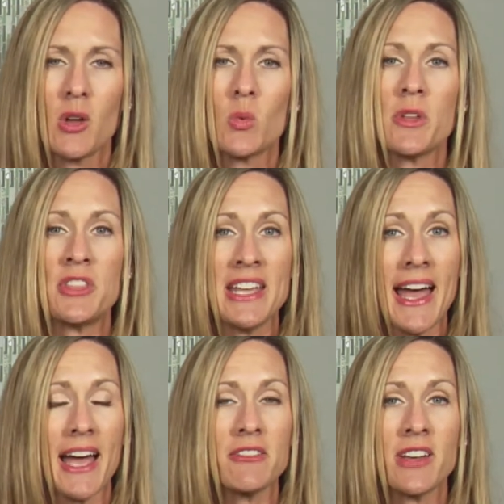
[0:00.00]
With the
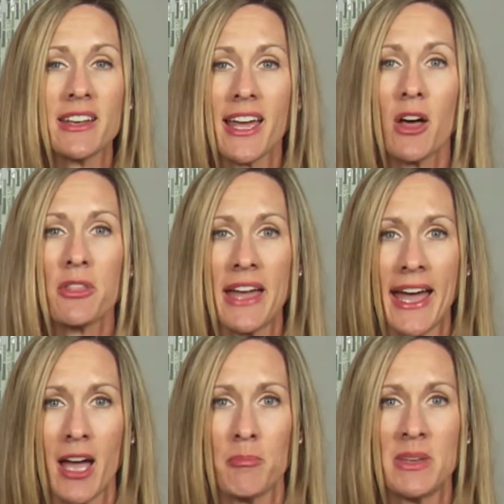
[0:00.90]
Advent Health
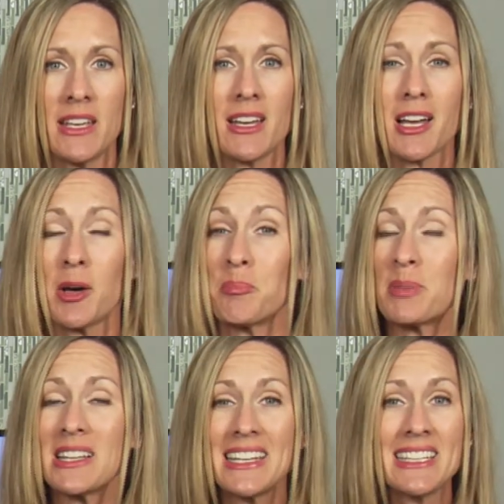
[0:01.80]
app being a
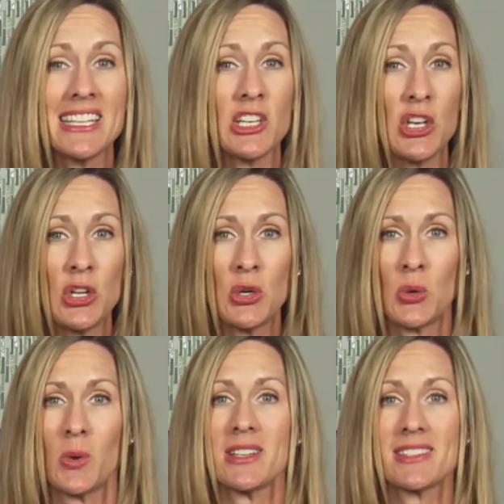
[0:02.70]
completely
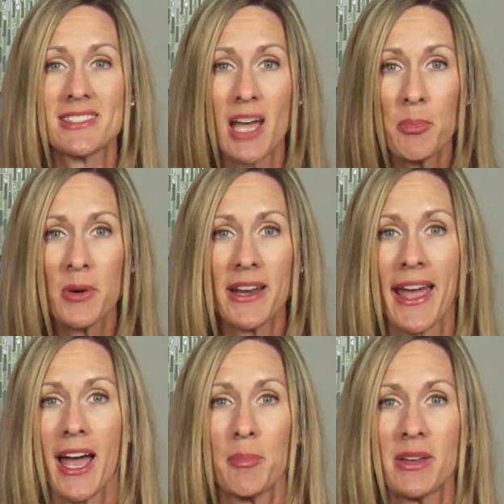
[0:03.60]
new, separate
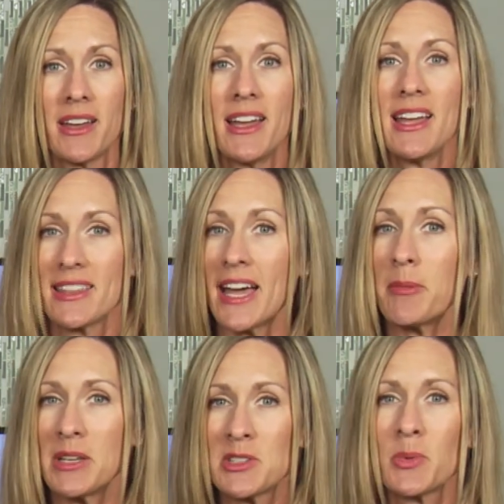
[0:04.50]
app,
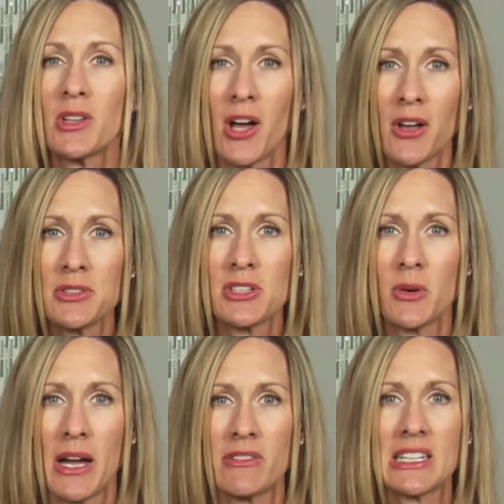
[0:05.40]
that means we'll
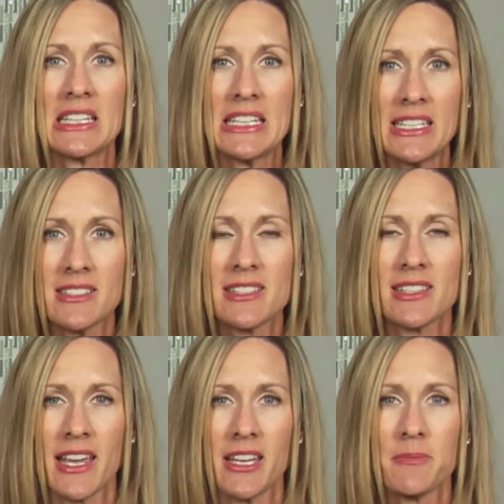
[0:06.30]
also have a clean
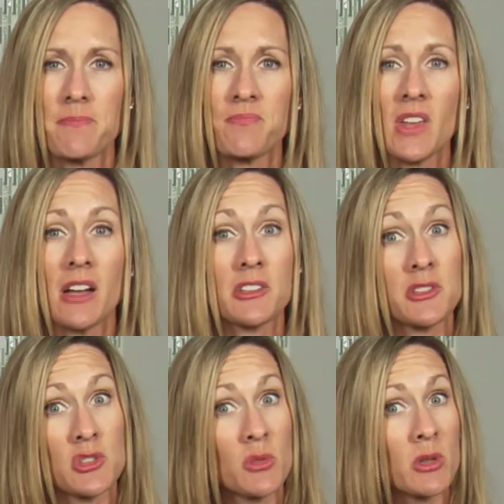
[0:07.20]
slate on
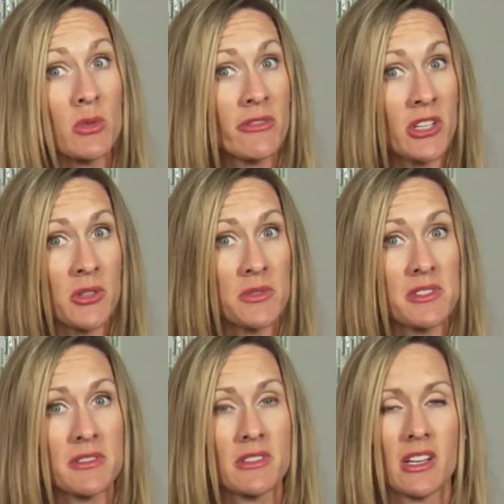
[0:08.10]
consumer reviews.